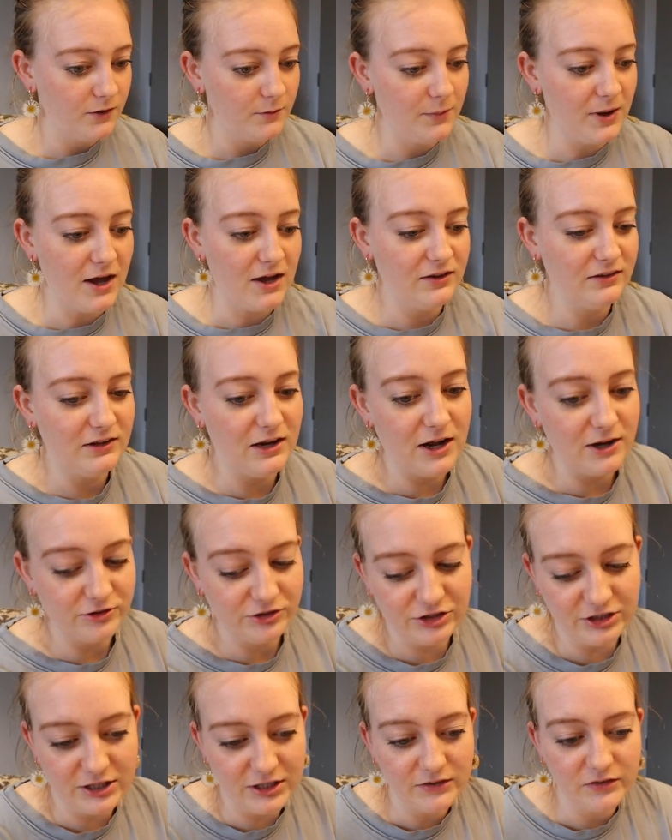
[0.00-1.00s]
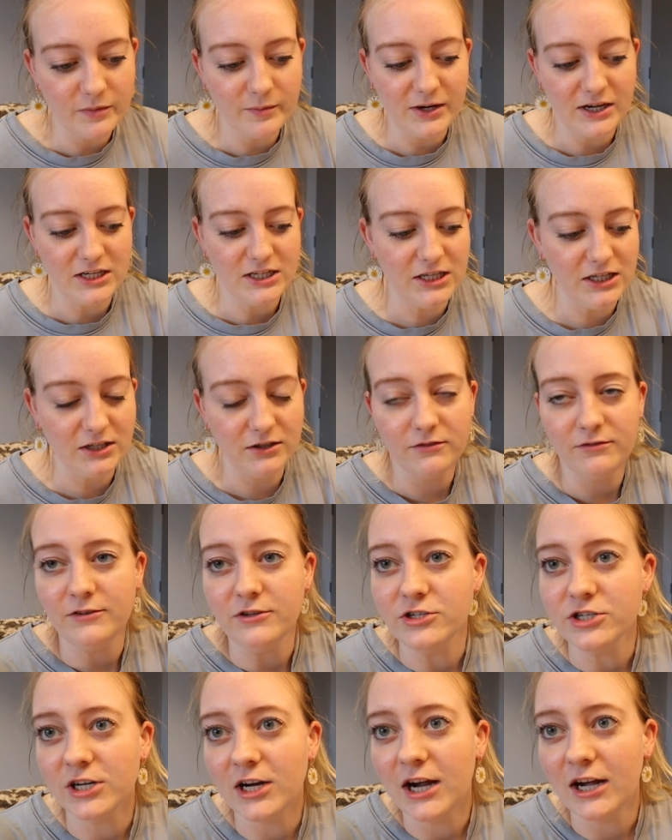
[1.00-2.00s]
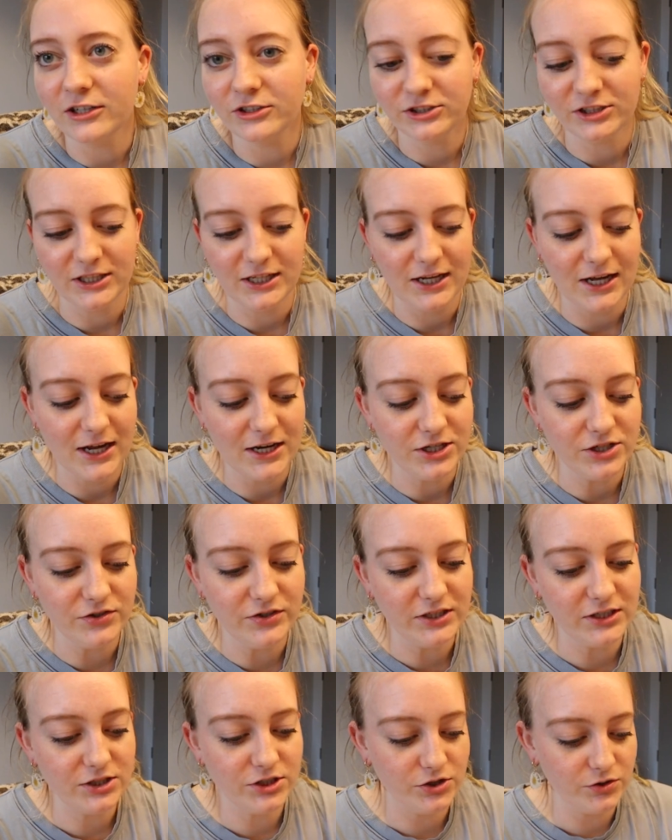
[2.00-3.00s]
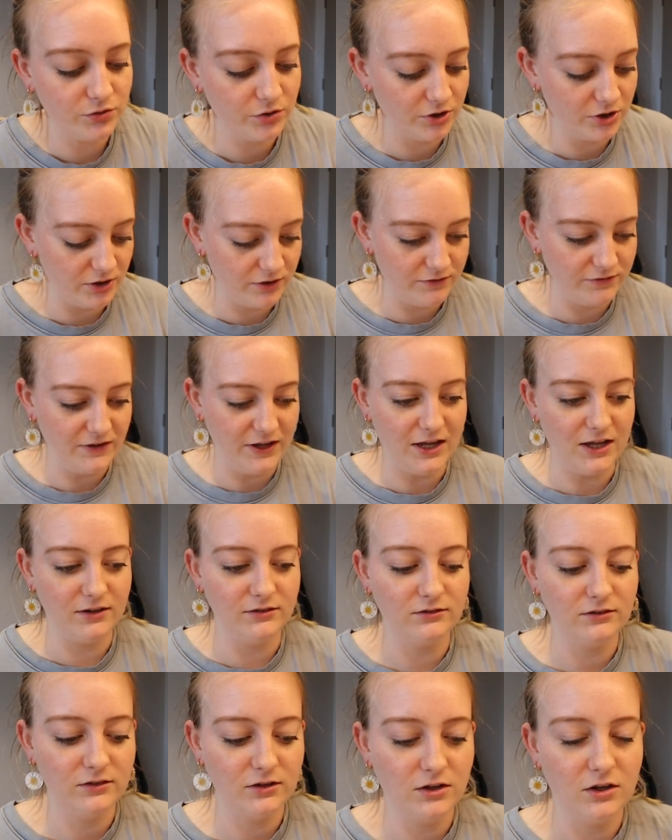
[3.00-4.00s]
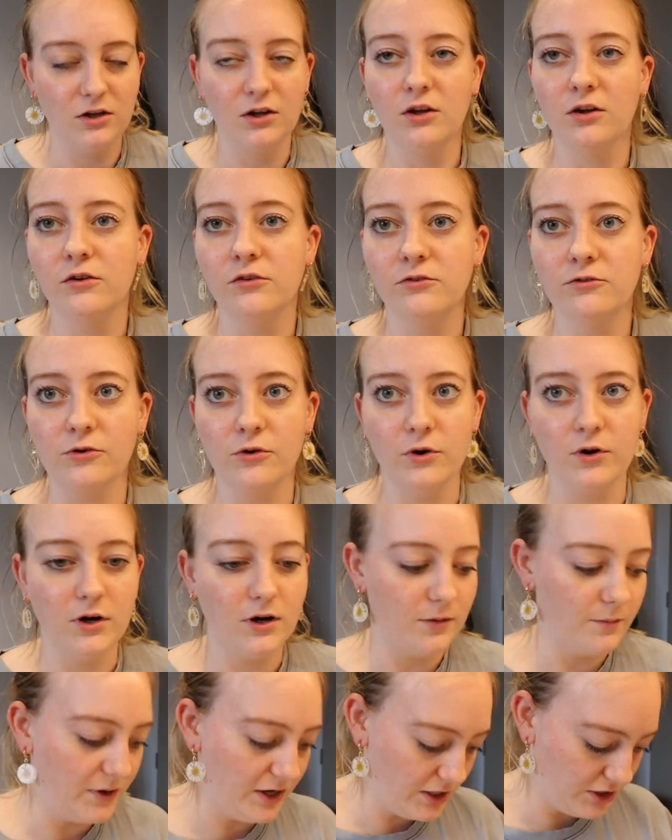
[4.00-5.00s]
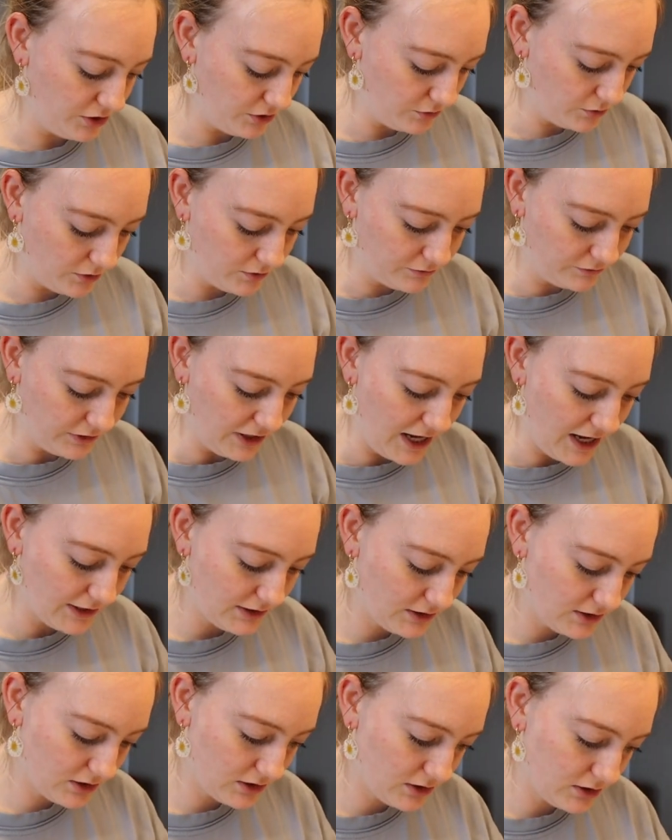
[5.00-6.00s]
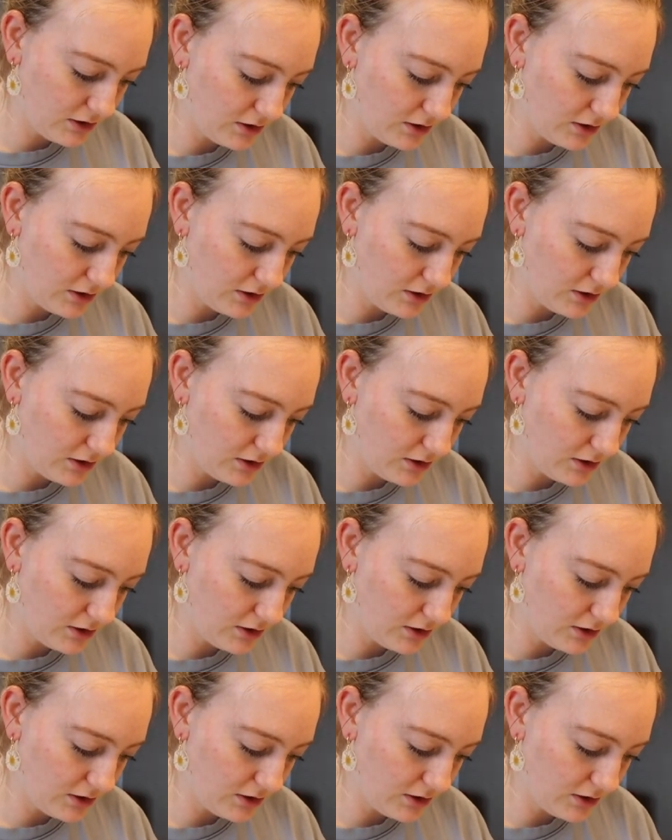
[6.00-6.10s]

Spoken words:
Past Ashleigh, reminding future Ashleigh, I do need to order a fan for my new flat.